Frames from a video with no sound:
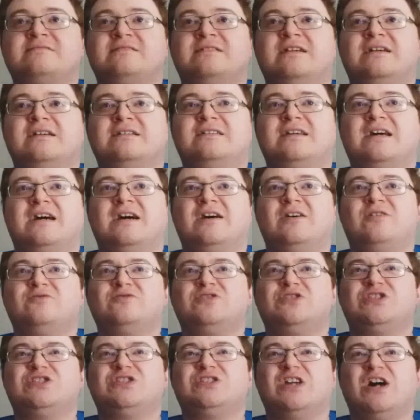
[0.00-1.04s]
And now
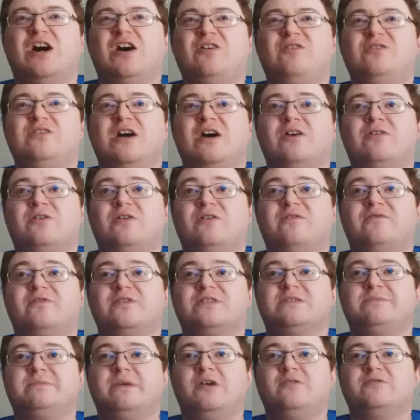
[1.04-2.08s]
Solo going for
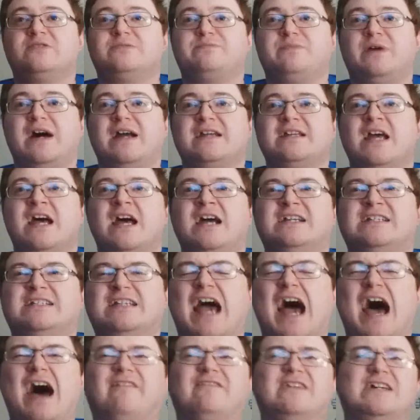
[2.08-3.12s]
some Owens spike.
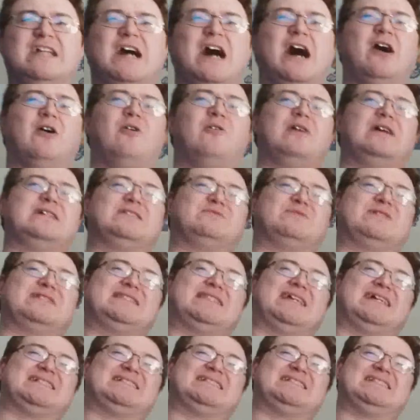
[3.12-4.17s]
Kevin Owens with
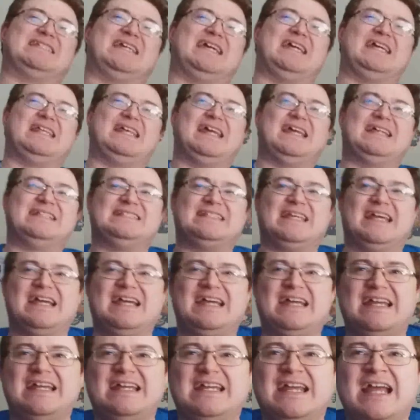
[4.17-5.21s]
the
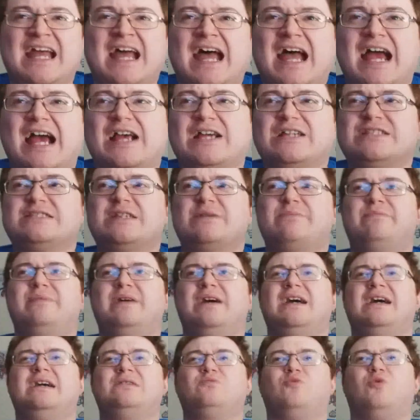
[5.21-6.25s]
DDT. Here's the
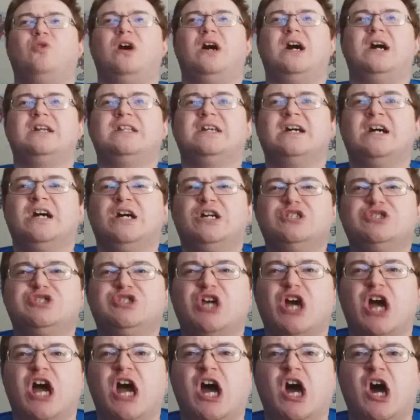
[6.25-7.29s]
pin. 1,
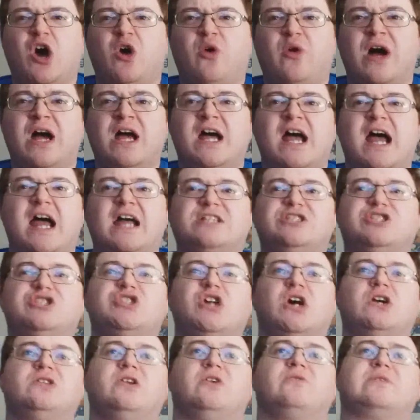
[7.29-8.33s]
2. And
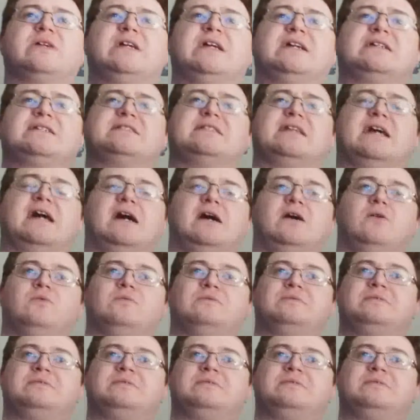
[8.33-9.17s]
Solo kicks out.